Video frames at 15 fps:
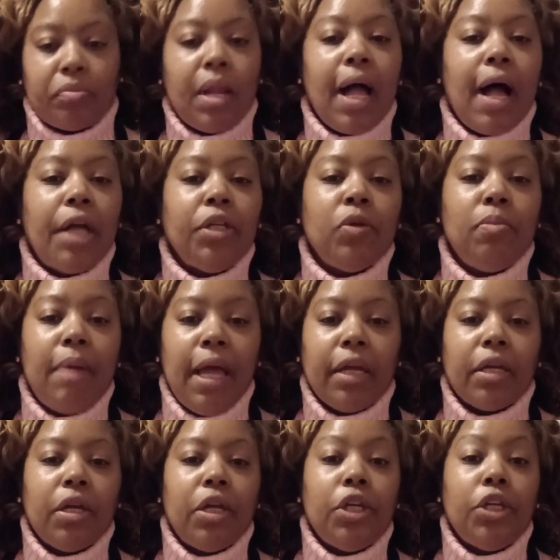how you
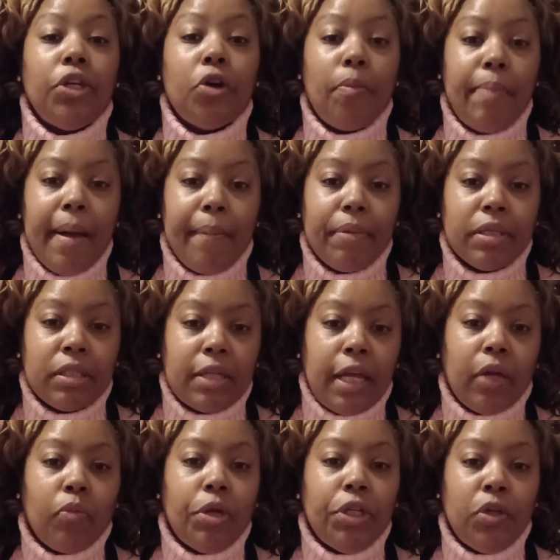make your pepper
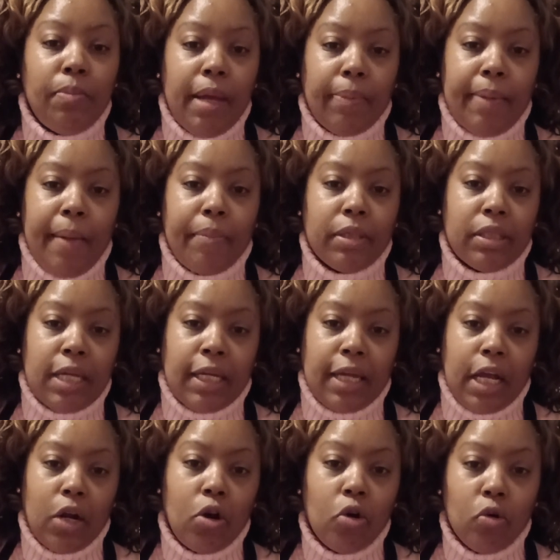steak when you make pepper steak
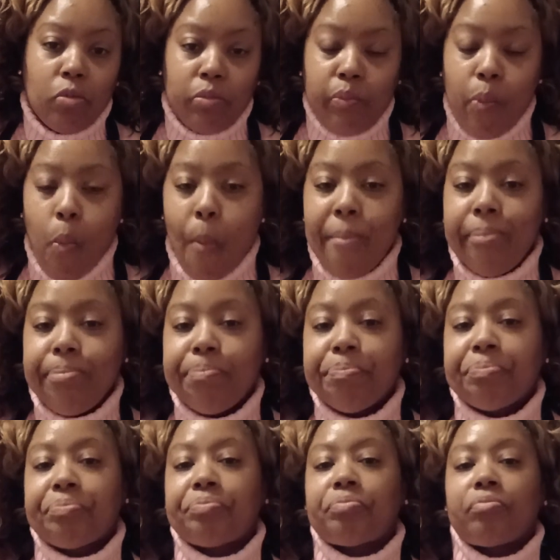at home.
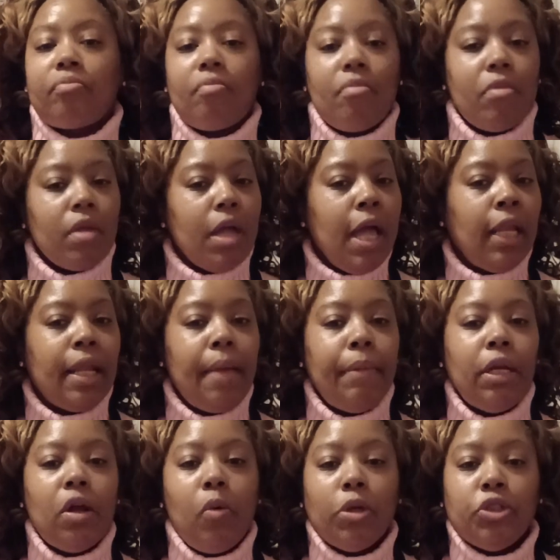And let
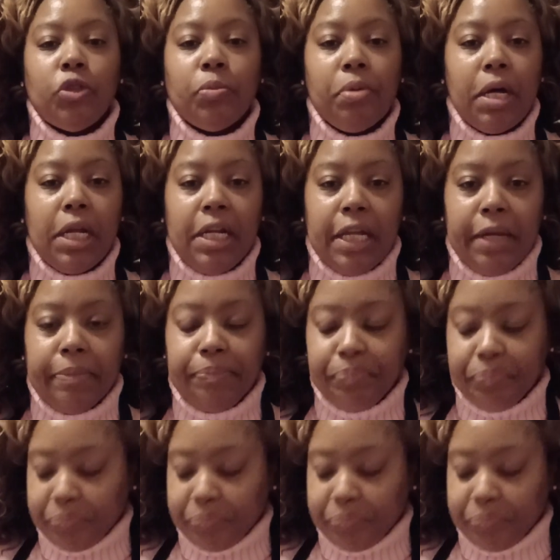me know what you put in it.